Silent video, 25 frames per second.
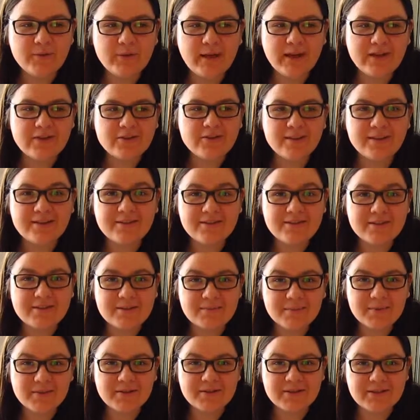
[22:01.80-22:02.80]
Actually, I
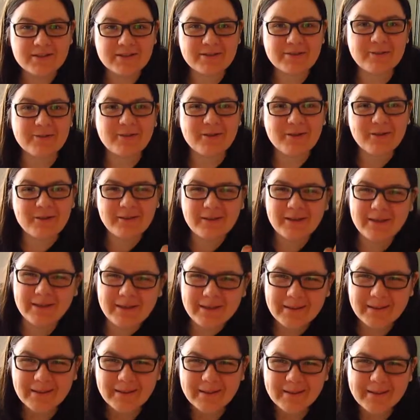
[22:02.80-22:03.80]
just purchased one
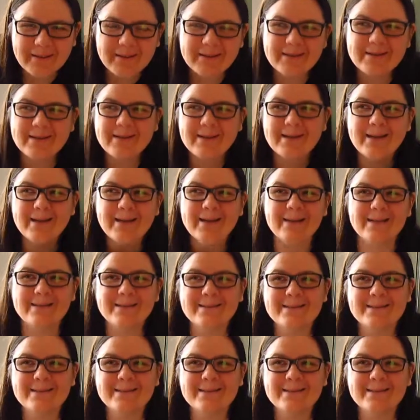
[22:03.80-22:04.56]
earlier today.